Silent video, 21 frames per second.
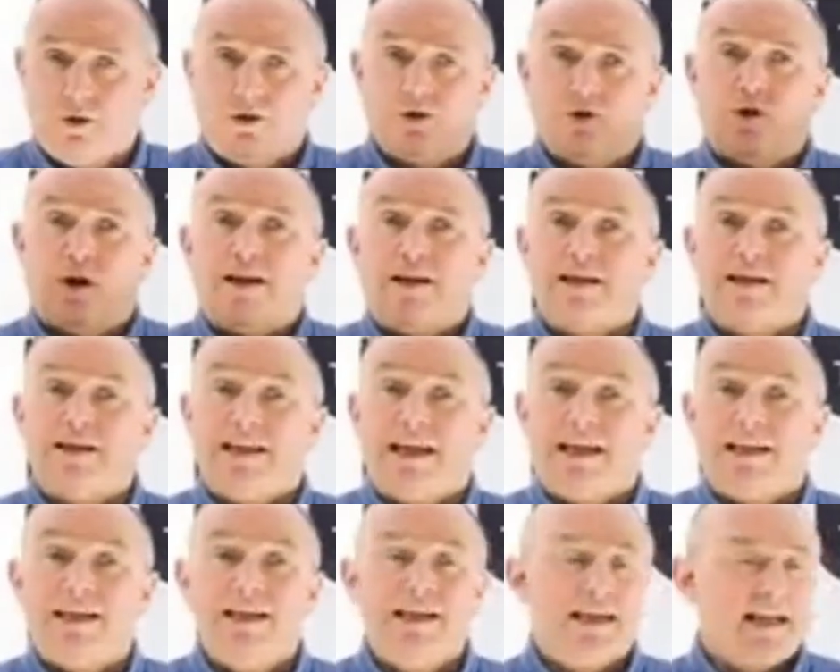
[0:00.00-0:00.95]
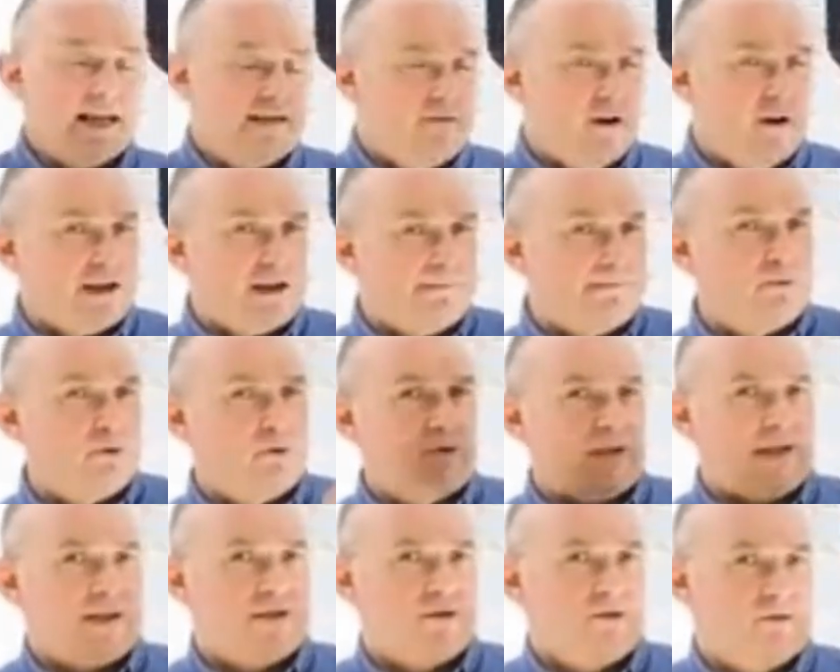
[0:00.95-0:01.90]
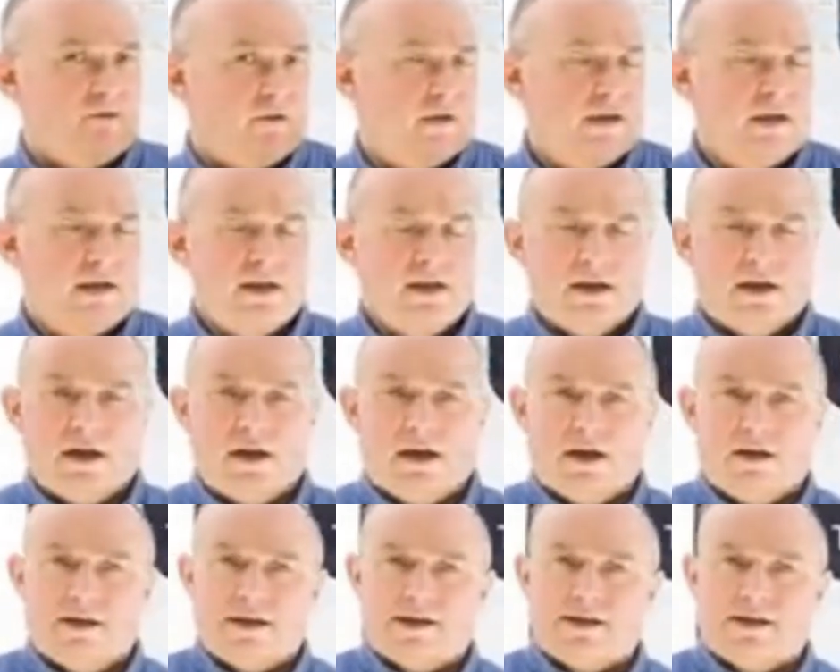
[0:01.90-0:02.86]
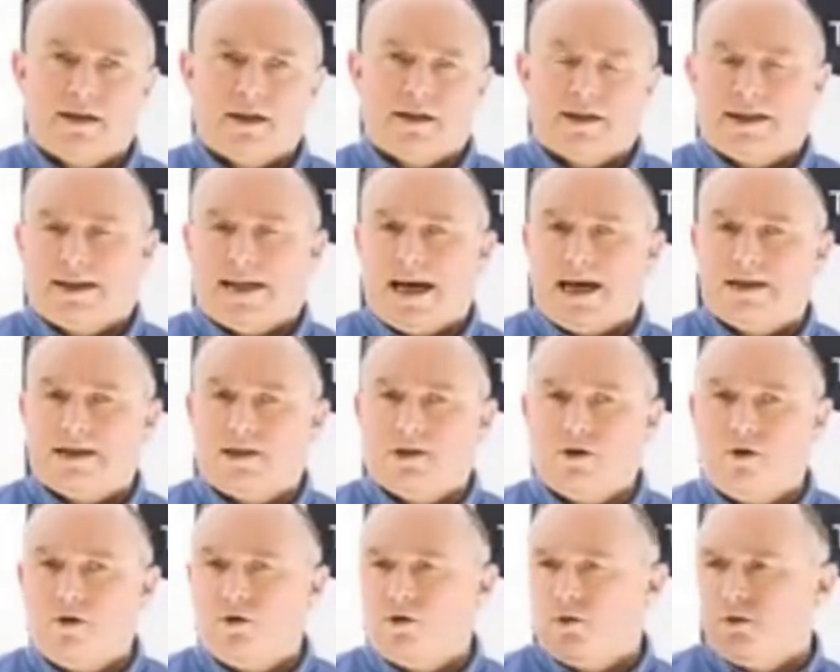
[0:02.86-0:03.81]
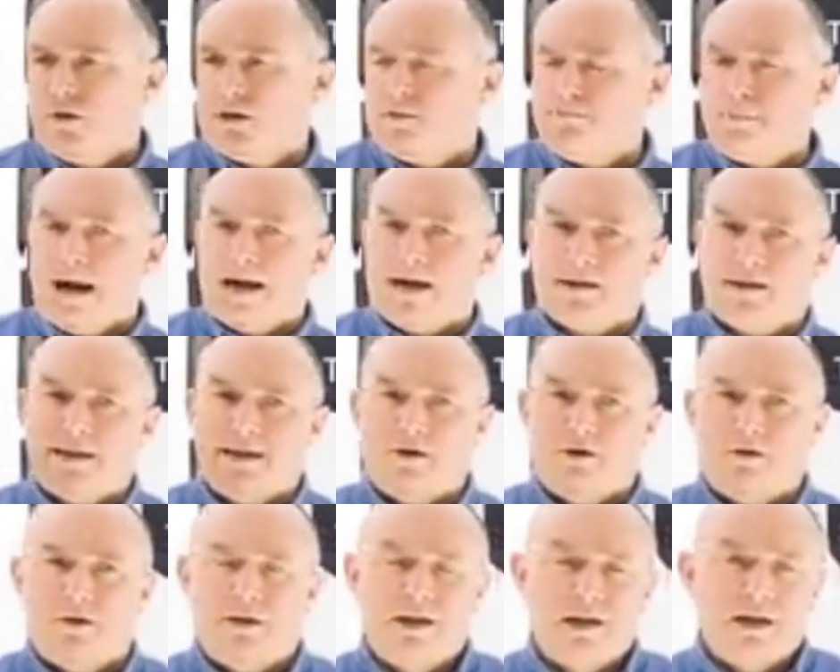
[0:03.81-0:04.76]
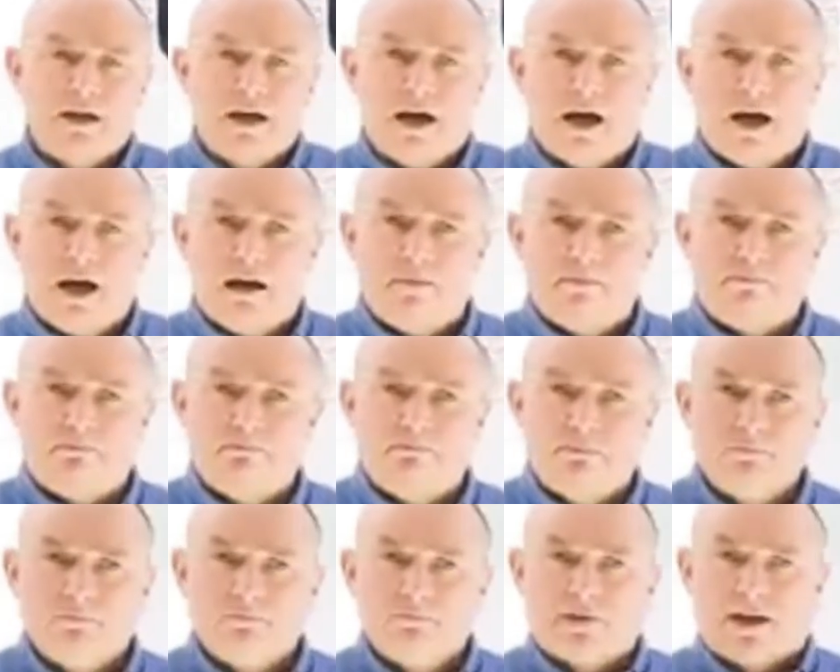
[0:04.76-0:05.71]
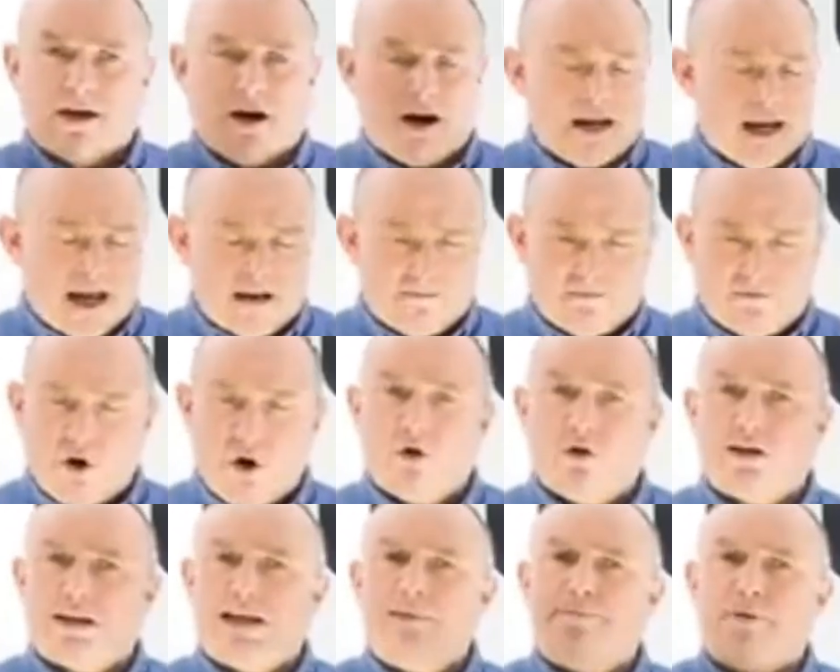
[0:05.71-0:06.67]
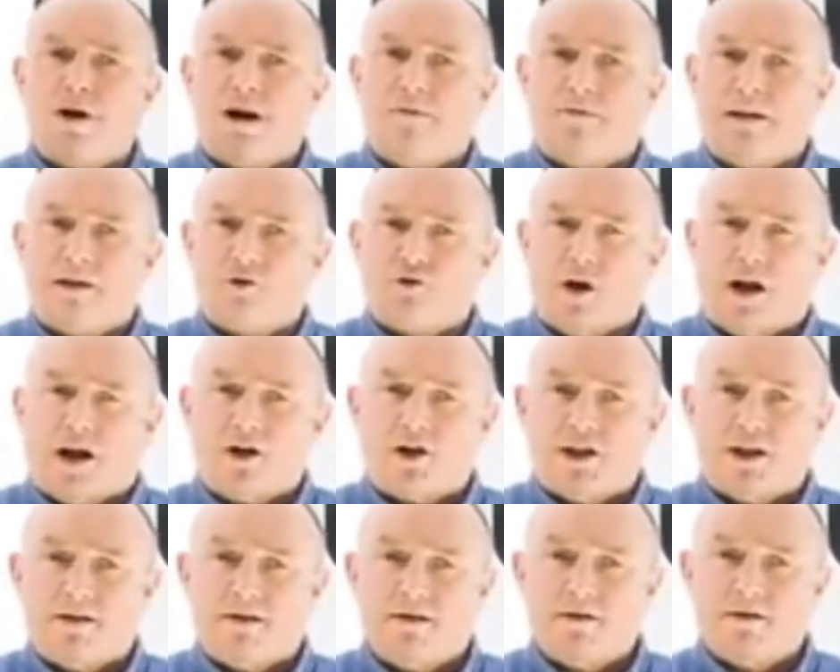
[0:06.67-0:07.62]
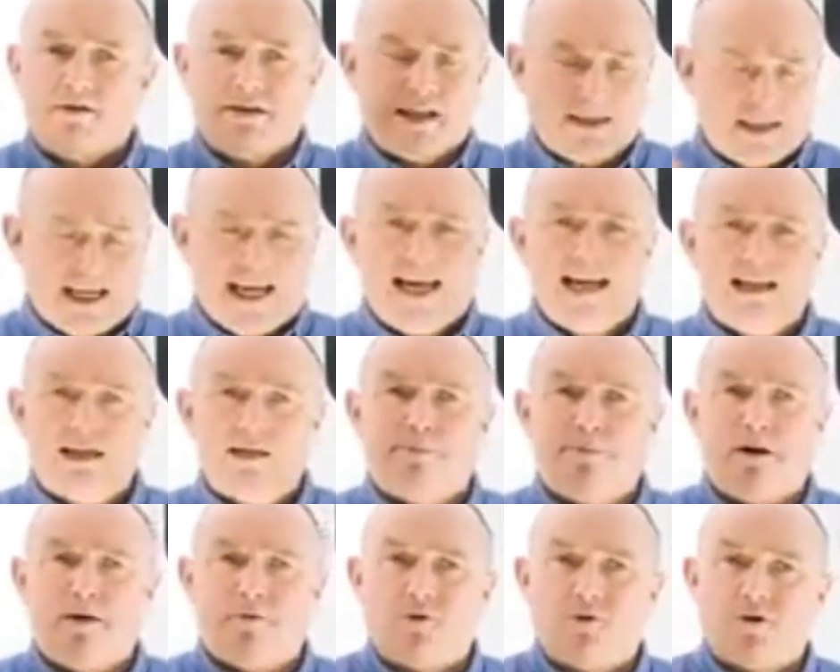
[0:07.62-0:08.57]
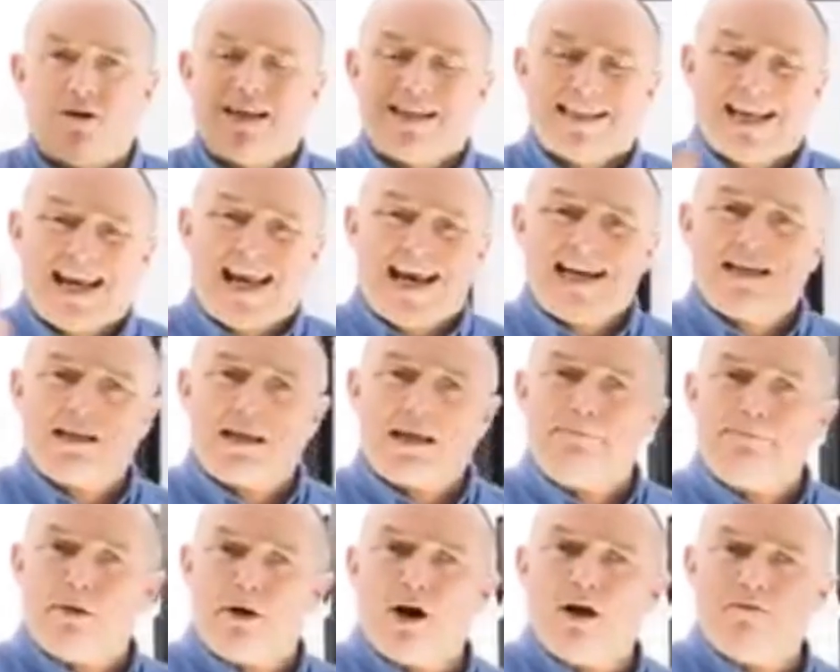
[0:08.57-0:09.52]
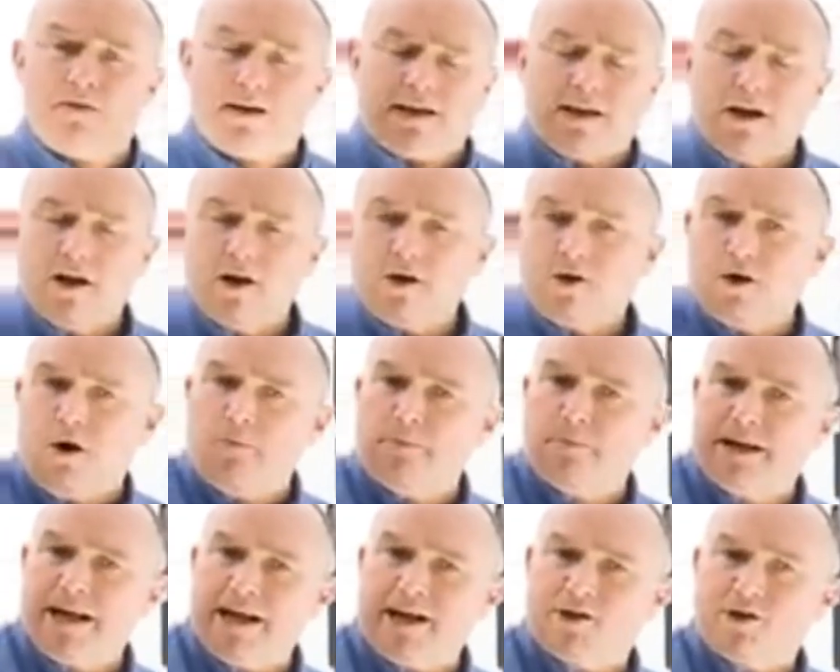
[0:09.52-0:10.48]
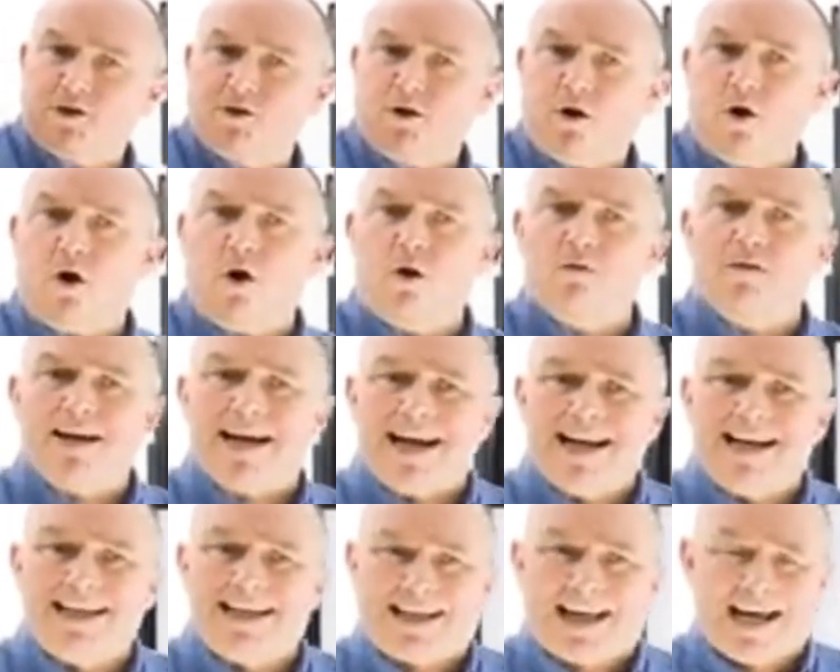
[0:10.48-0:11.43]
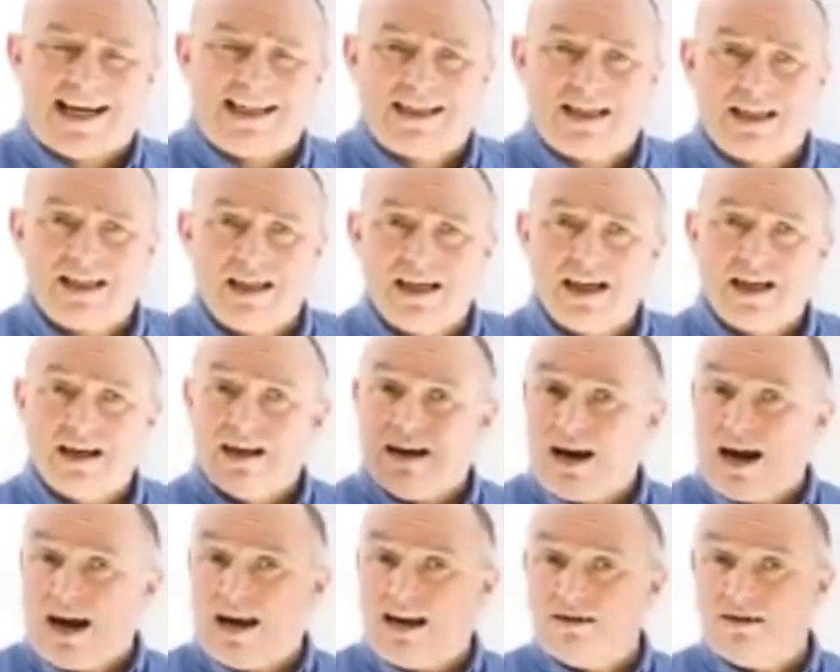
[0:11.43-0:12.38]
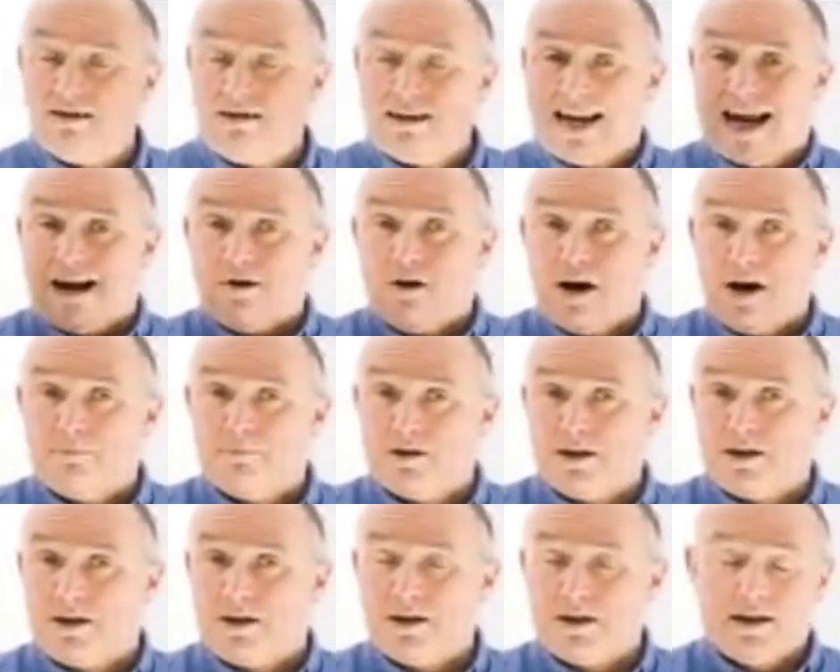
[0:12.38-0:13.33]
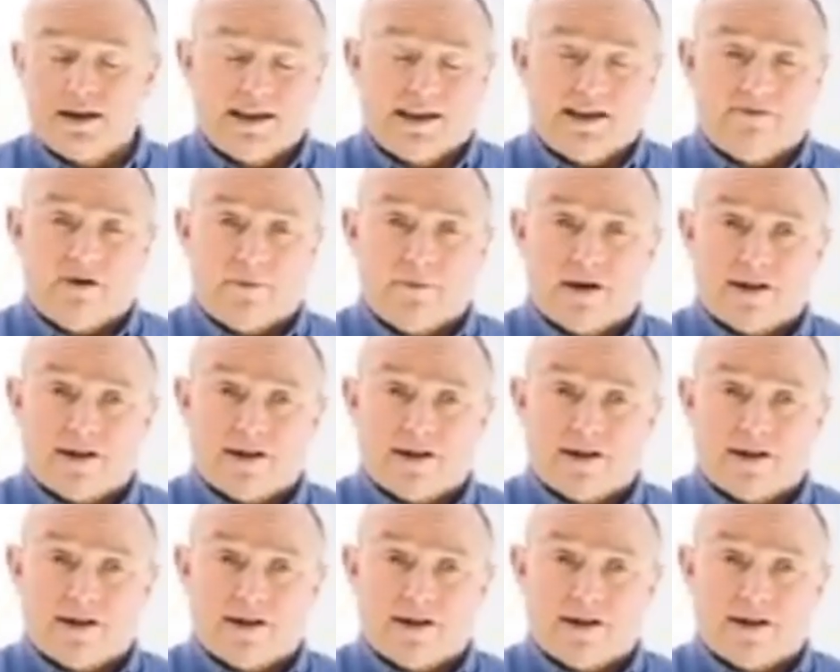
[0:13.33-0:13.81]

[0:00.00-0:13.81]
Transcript: A lot of traders think, if I just put this on, this stochastic on, or this MACD on, then I have got the perfect strategy. This is the perfect combination of indicators, and now I'm gonna give